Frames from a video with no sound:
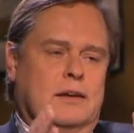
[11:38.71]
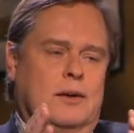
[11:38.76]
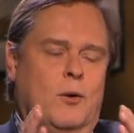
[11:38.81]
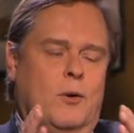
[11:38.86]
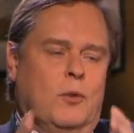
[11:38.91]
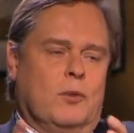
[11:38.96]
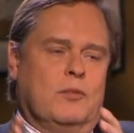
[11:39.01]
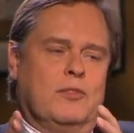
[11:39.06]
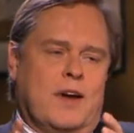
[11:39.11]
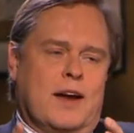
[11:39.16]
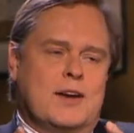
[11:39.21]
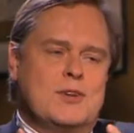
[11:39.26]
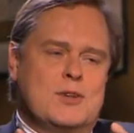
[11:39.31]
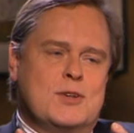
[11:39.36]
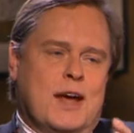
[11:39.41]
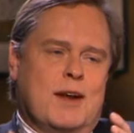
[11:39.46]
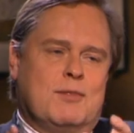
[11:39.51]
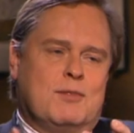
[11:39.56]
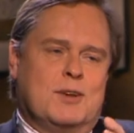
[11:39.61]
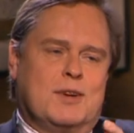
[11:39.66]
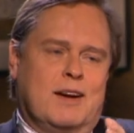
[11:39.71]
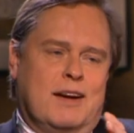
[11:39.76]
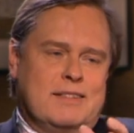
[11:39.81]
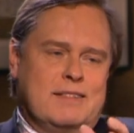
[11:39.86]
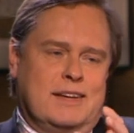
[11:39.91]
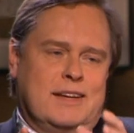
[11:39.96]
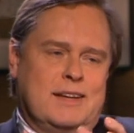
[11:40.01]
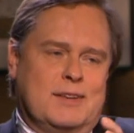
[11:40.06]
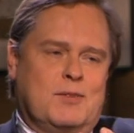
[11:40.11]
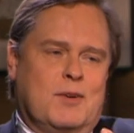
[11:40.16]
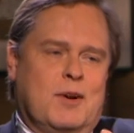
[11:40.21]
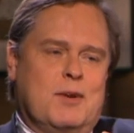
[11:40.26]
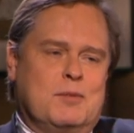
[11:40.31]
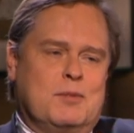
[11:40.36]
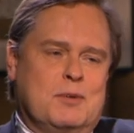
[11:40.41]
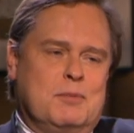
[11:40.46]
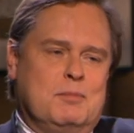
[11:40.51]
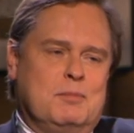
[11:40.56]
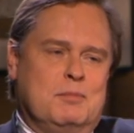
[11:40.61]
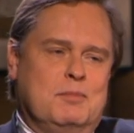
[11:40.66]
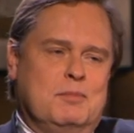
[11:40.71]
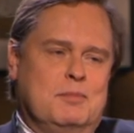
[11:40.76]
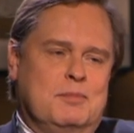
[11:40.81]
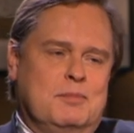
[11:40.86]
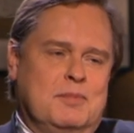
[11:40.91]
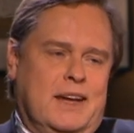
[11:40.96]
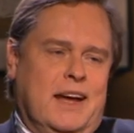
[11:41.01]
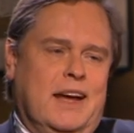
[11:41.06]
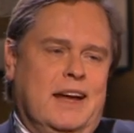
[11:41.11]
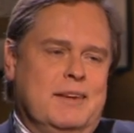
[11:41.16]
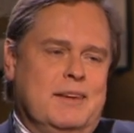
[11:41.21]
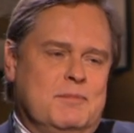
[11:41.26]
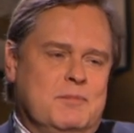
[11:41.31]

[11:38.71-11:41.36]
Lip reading: old-fashioned advertising is far from dead.